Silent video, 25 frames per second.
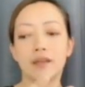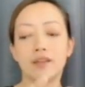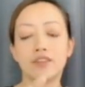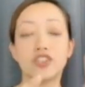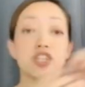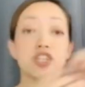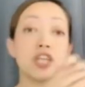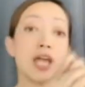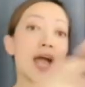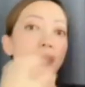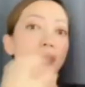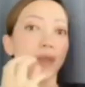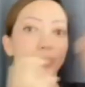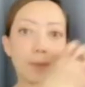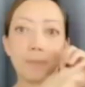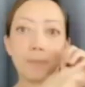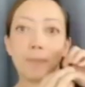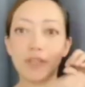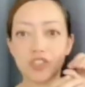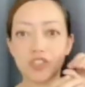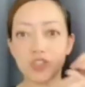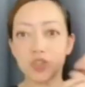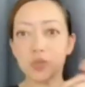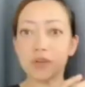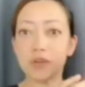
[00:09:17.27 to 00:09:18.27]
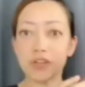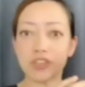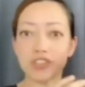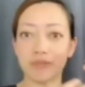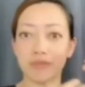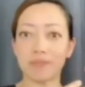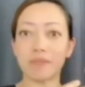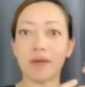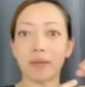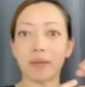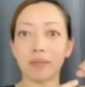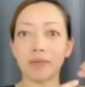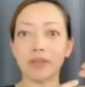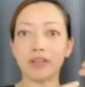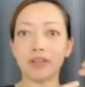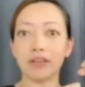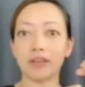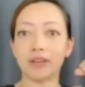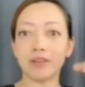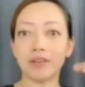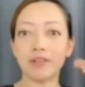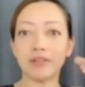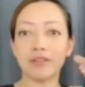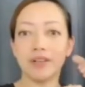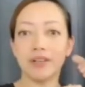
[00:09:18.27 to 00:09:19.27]
she had a bit too much of mommy,
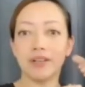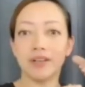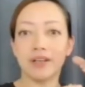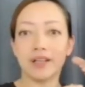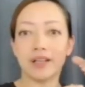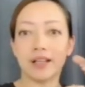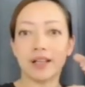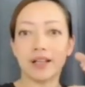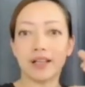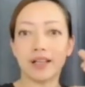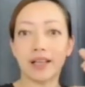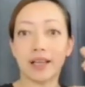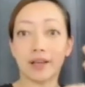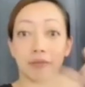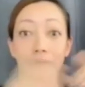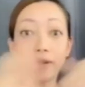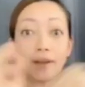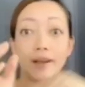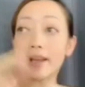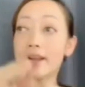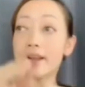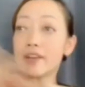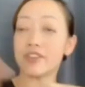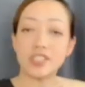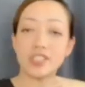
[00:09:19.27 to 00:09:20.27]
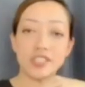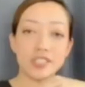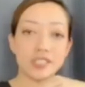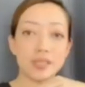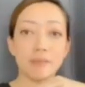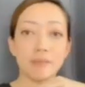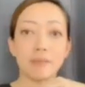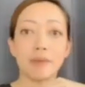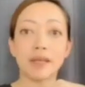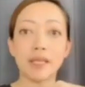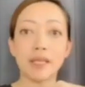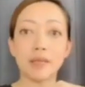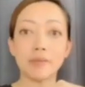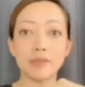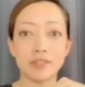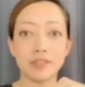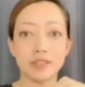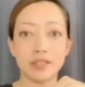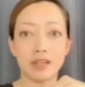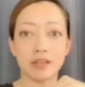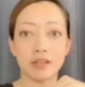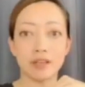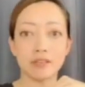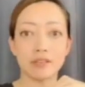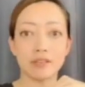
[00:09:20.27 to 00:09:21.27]
you know? Like right now, she's at my
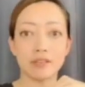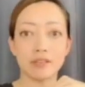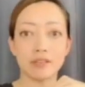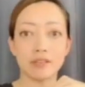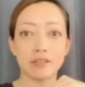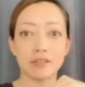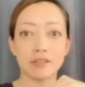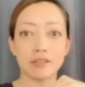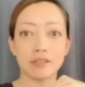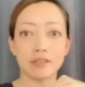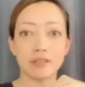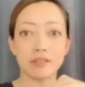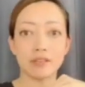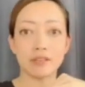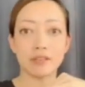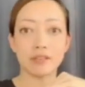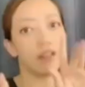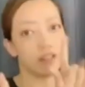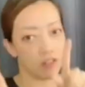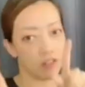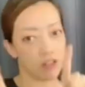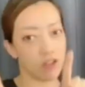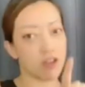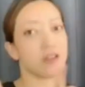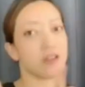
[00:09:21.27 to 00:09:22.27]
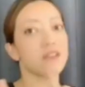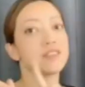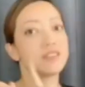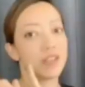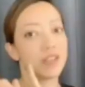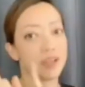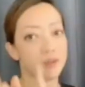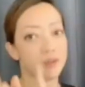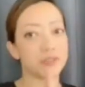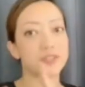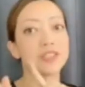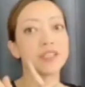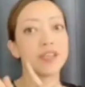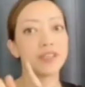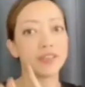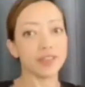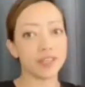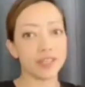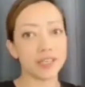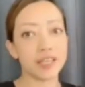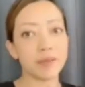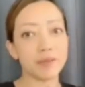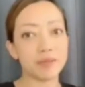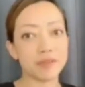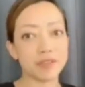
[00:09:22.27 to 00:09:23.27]
neighbor's house, like, a lot of times
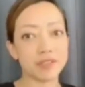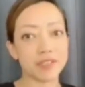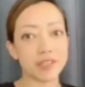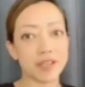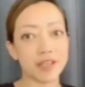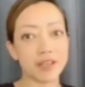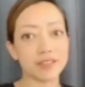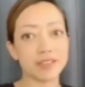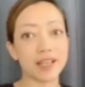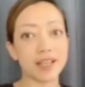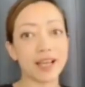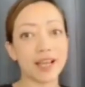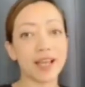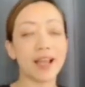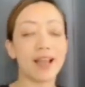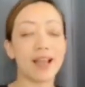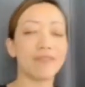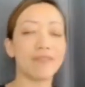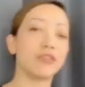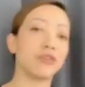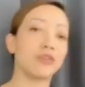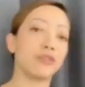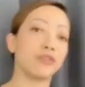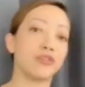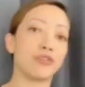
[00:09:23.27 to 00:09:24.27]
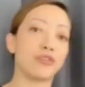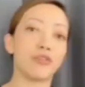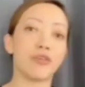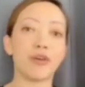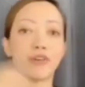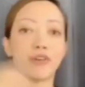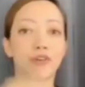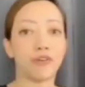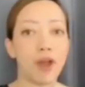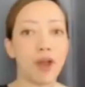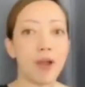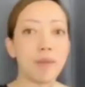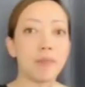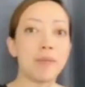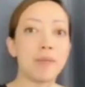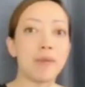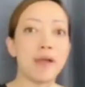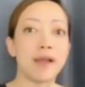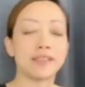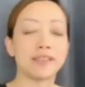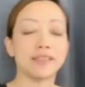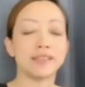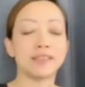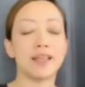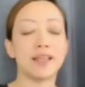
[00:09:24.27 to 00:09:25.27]
she's at the neighbor's house. I have to grab her
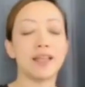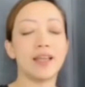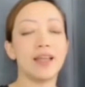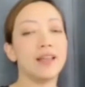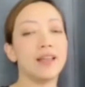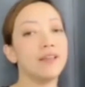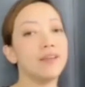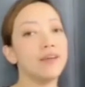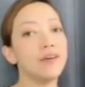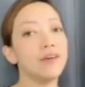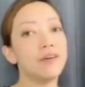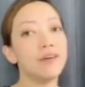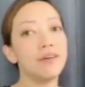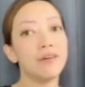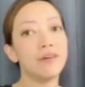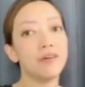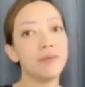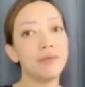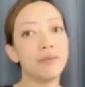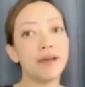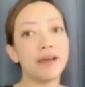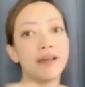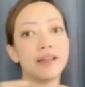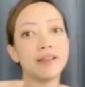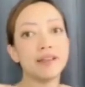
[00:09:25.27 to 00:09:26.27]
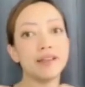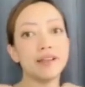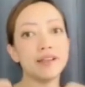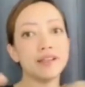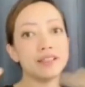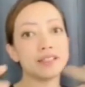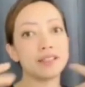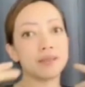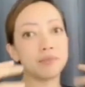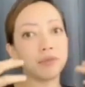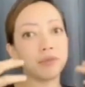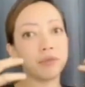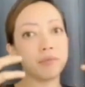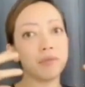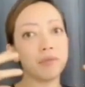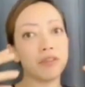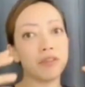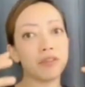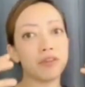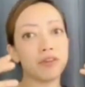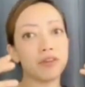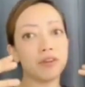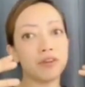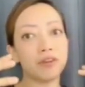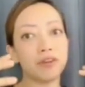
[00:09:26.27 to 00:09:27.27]
back and say, hello, balance, I'm your
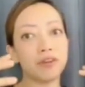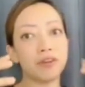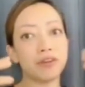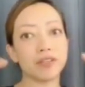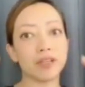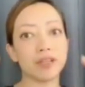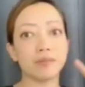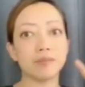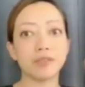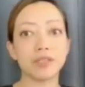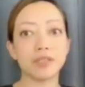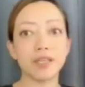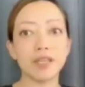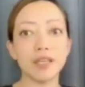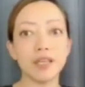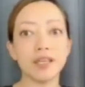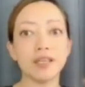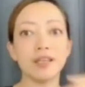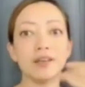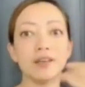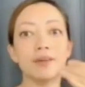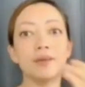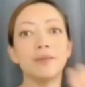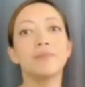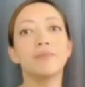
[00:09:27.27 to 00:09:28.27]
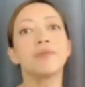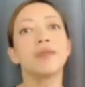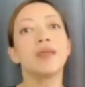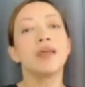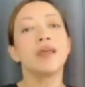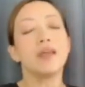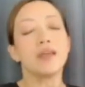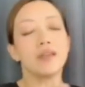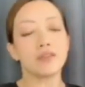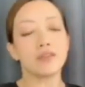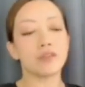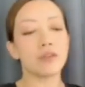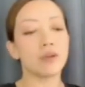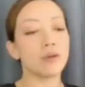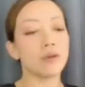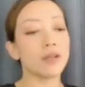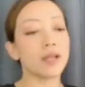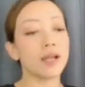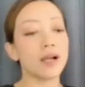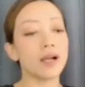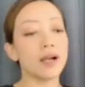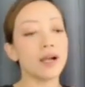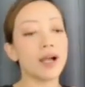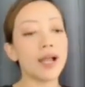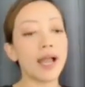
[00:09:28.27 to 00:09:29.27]
mother, time to eat, you know? So
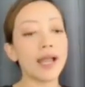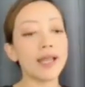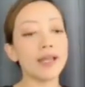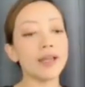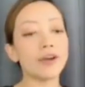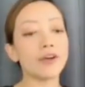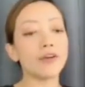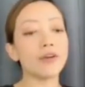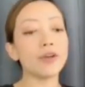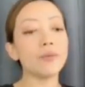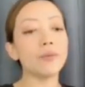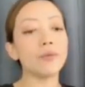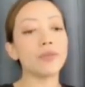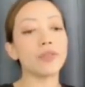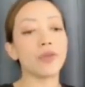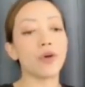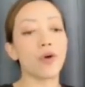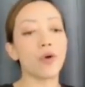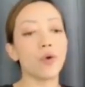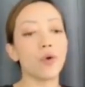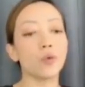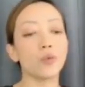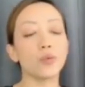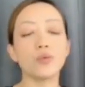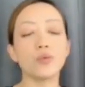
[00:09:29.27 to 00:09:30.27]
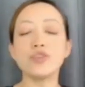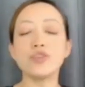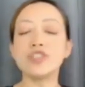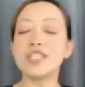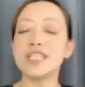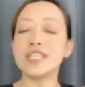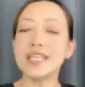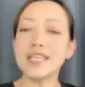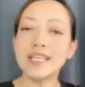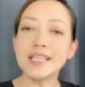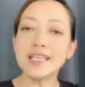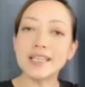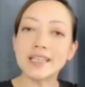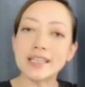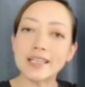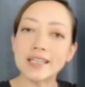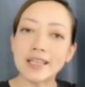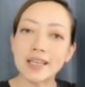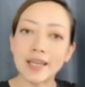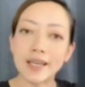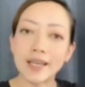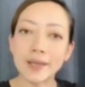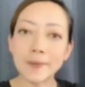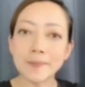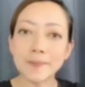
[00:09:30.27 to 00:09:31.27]
I agree with the whole routine
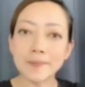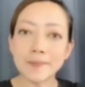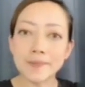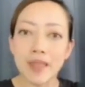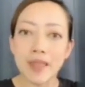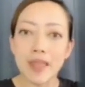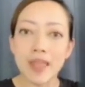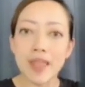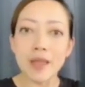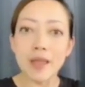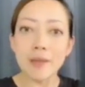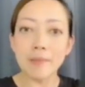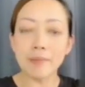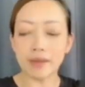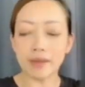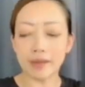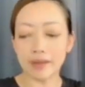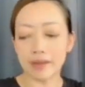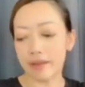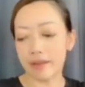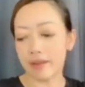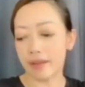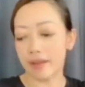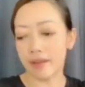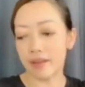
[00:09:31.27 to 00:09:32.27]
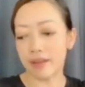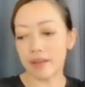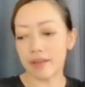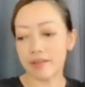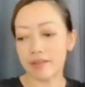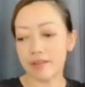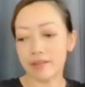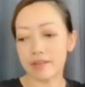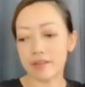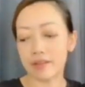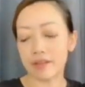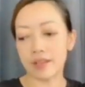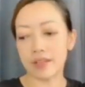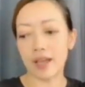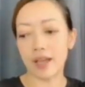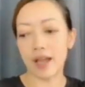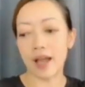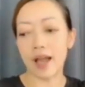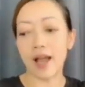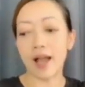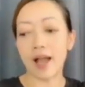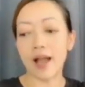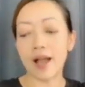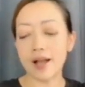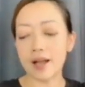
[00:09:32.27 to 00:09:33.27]
thing because,
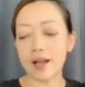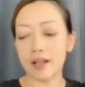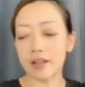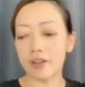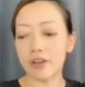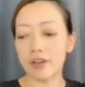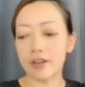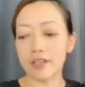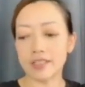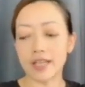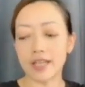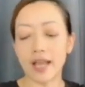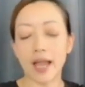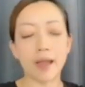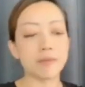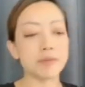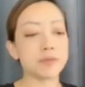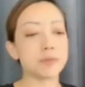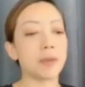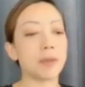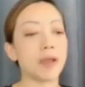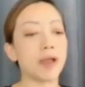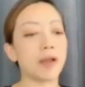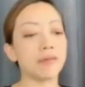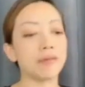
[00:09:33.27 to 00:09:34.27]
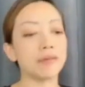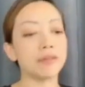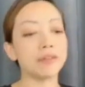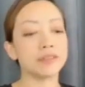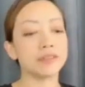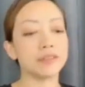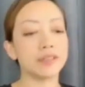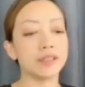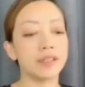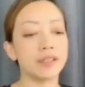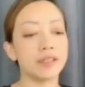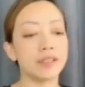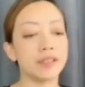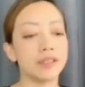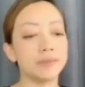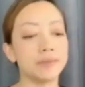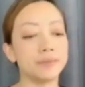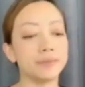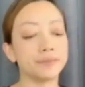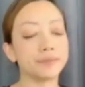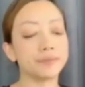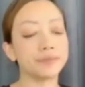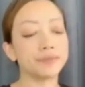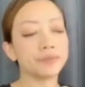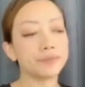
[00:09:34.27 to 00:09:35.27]
a lot of times parents
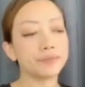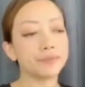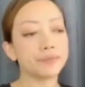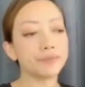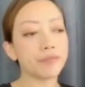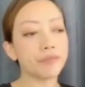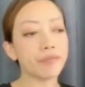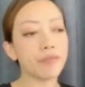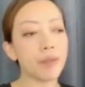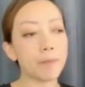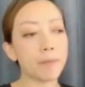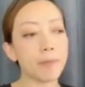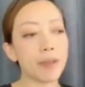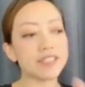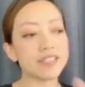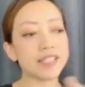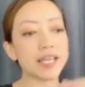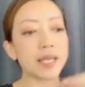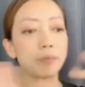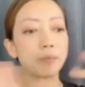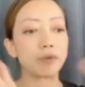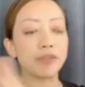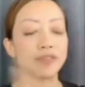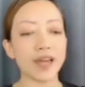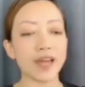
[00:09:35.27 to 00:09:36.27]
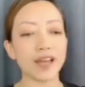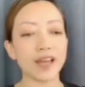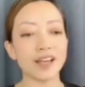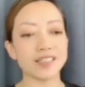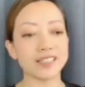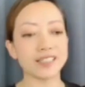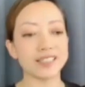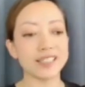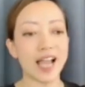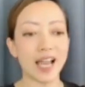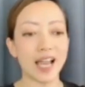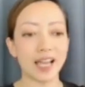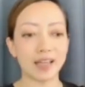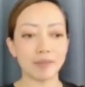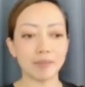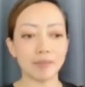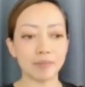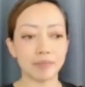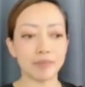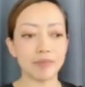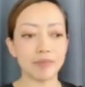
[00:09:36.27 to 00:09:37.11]
kind of put that aside